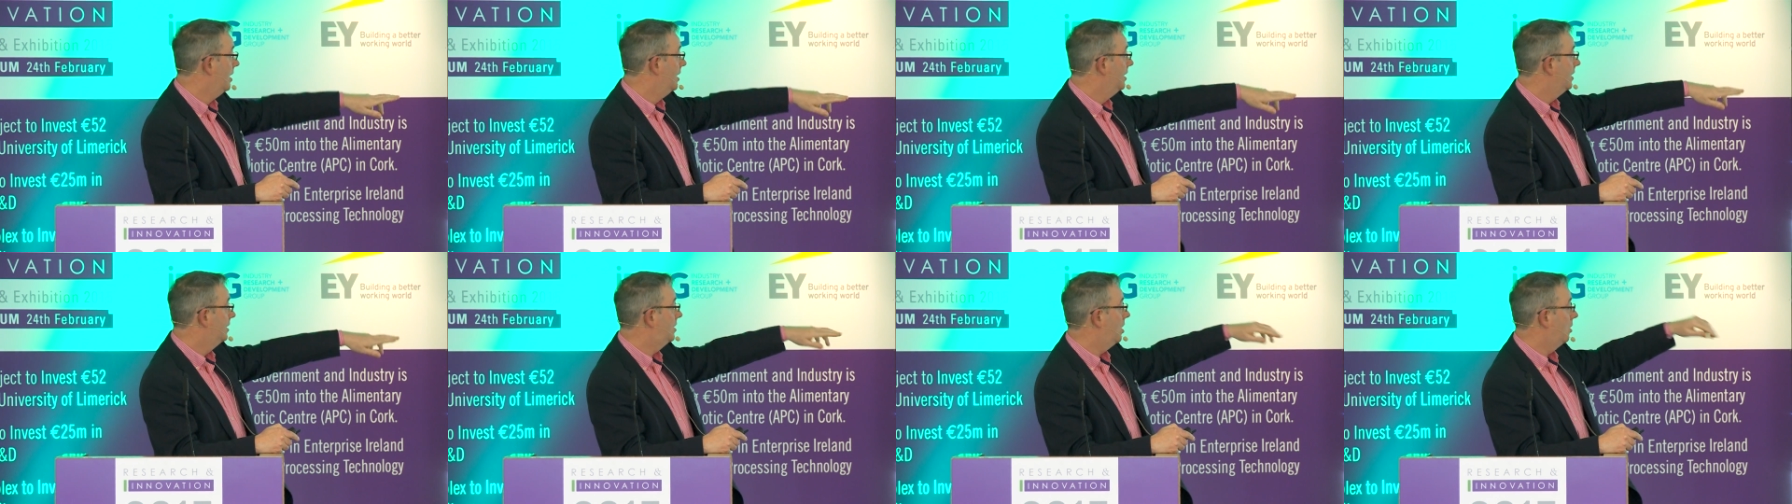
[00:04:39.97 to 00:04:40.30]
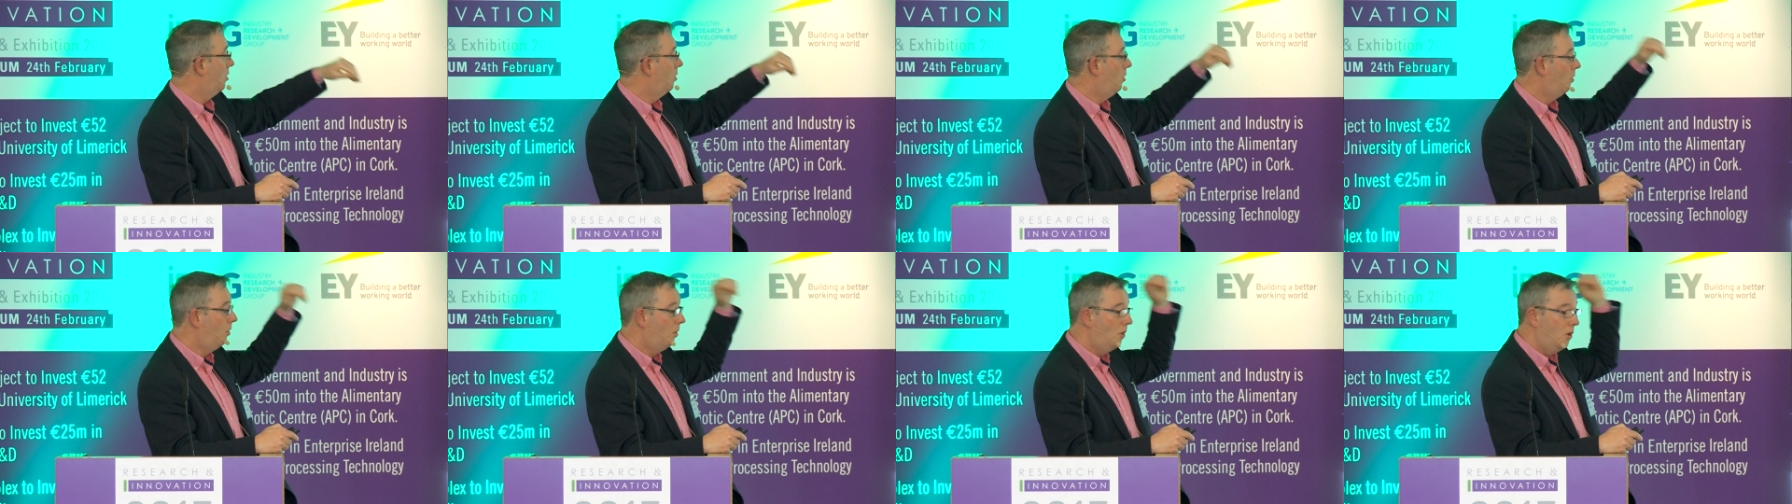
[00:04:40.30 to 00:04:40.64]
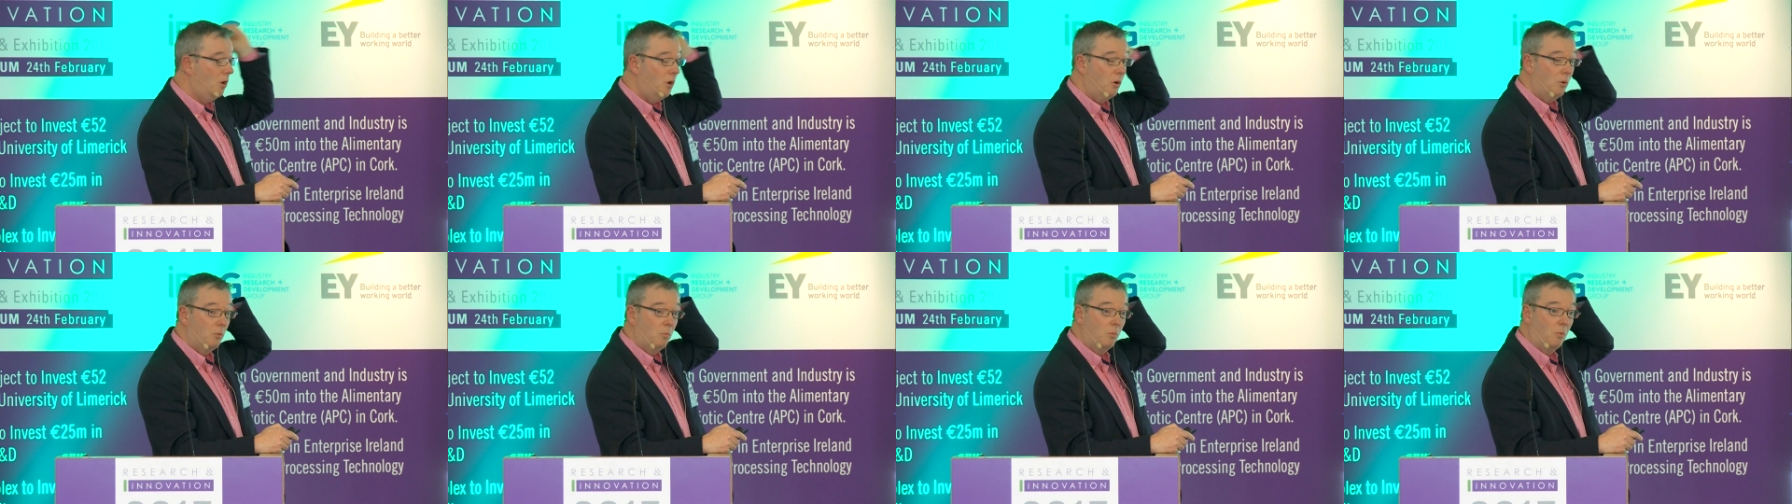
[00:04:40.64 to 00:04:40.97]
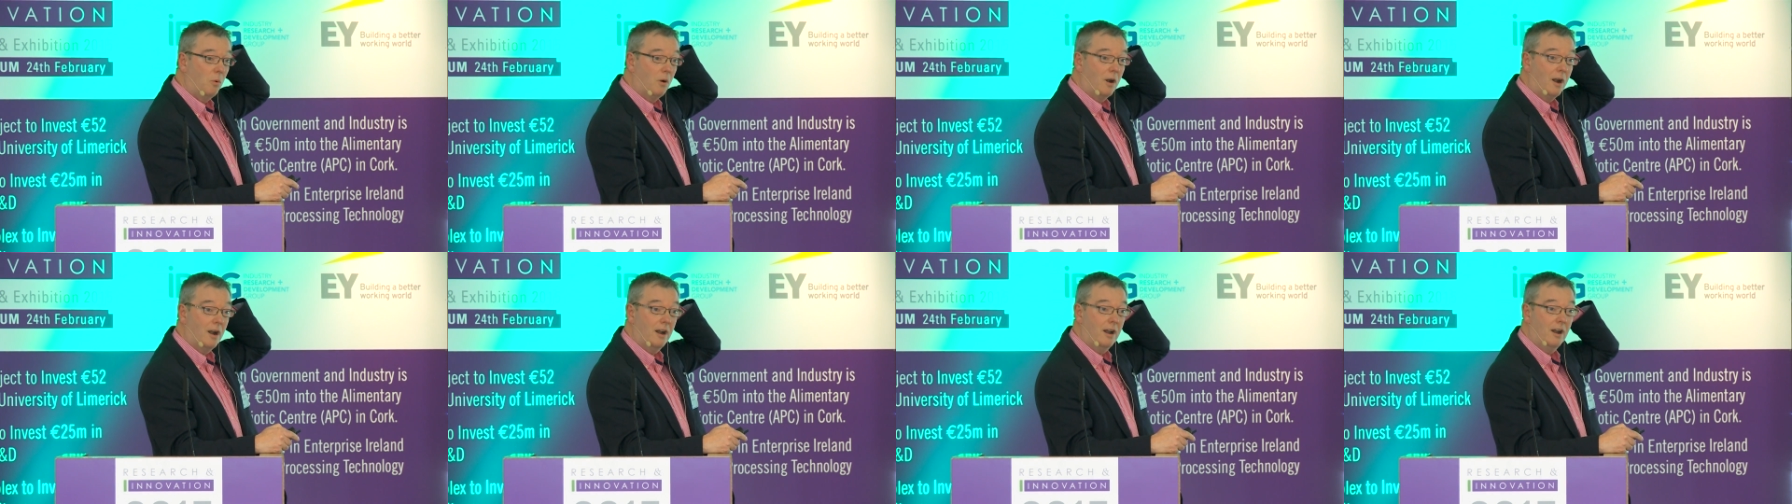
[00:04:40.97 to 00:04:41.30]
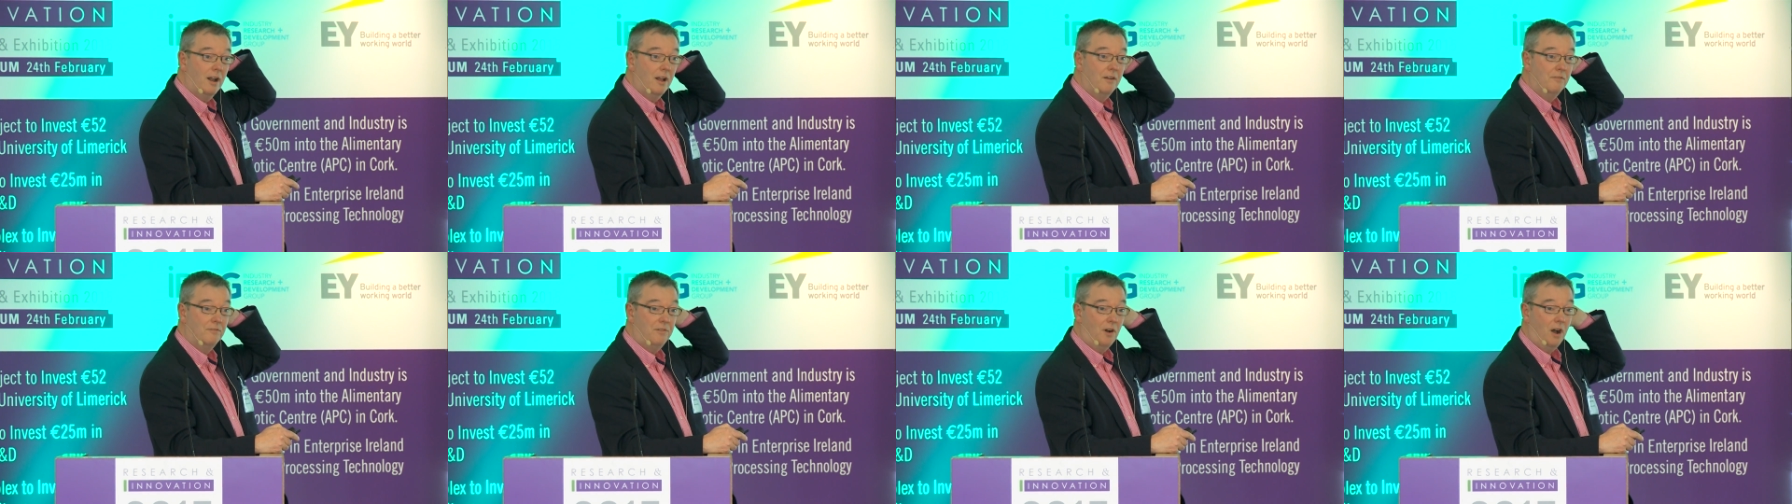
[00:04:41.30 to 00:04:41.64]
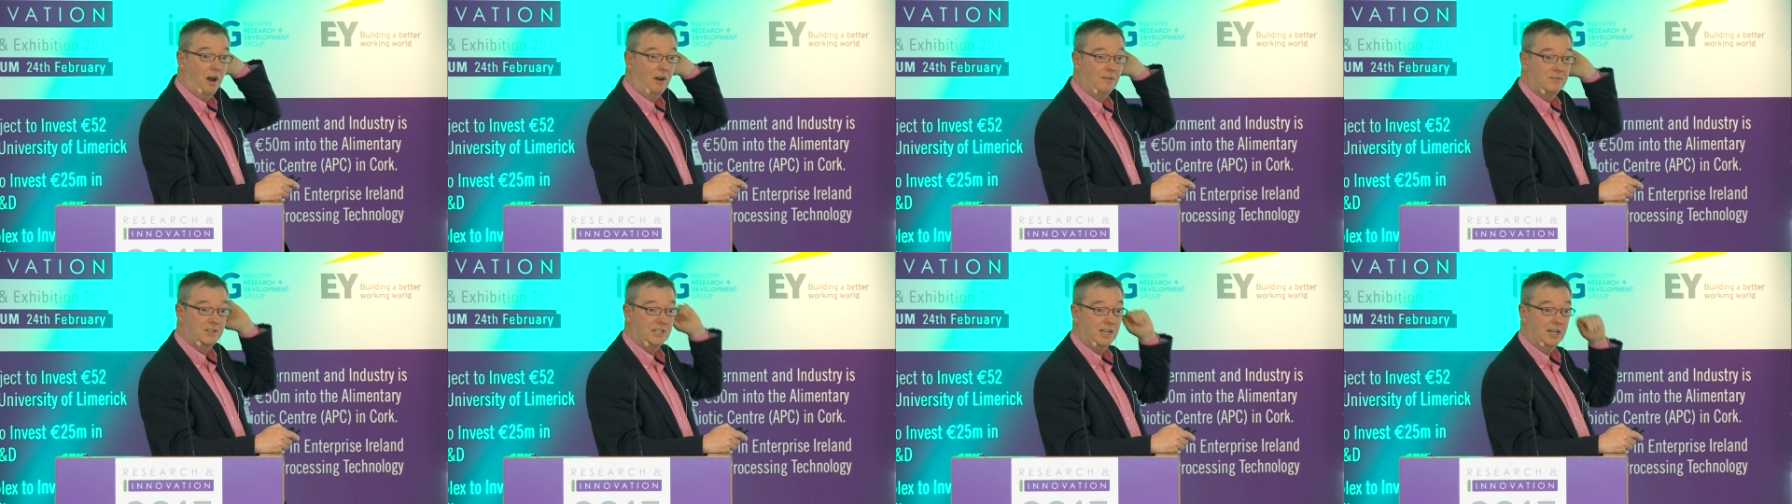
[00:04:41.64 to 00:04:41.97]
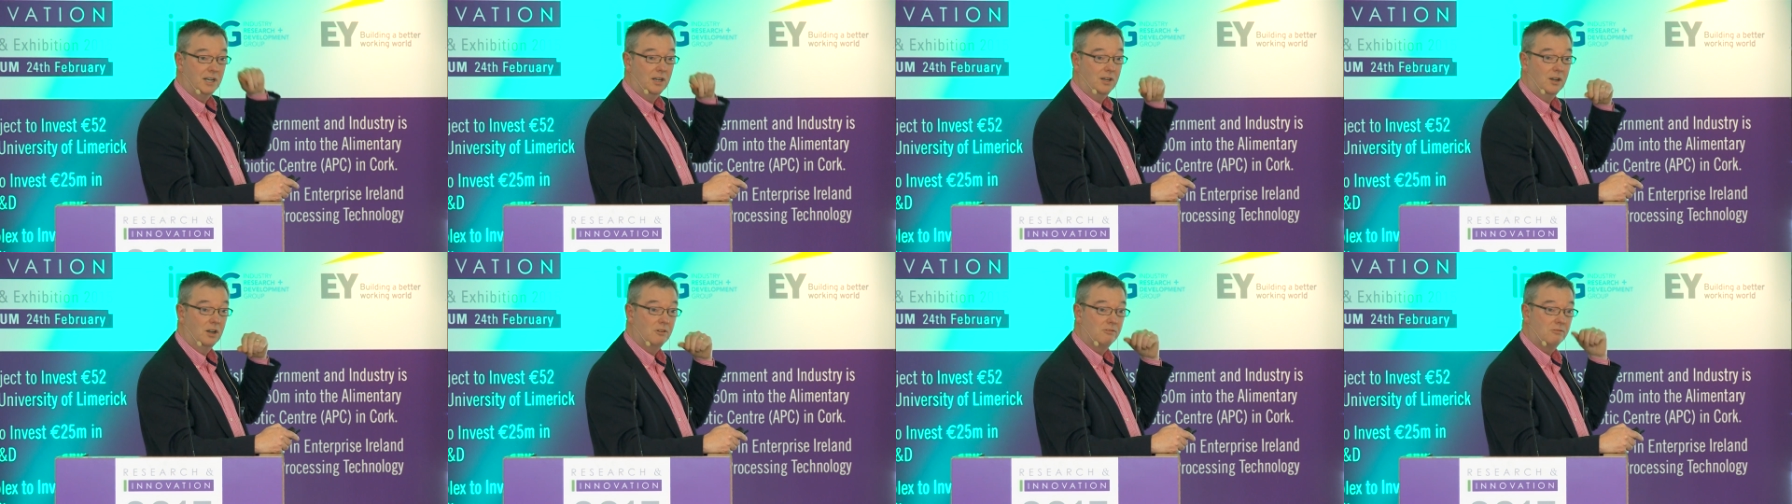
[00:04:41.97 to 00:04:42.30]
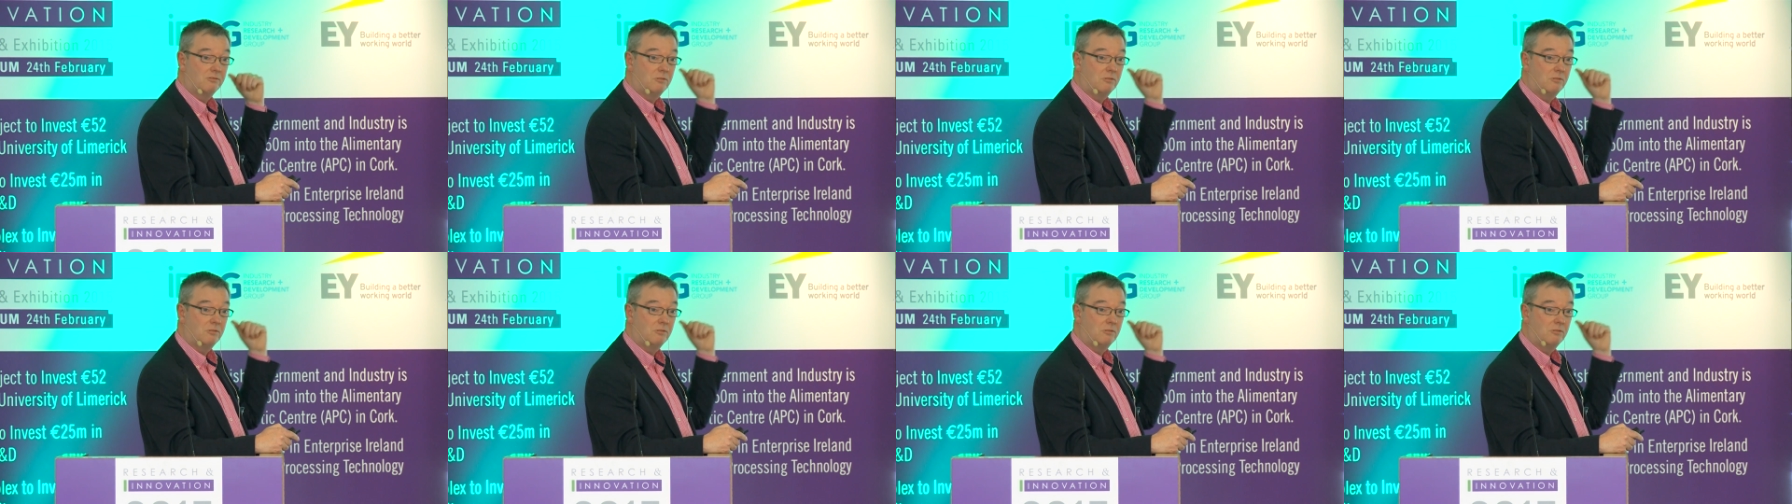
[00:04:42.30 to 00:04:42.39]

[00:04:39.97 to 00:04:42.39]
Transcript: So we're involved in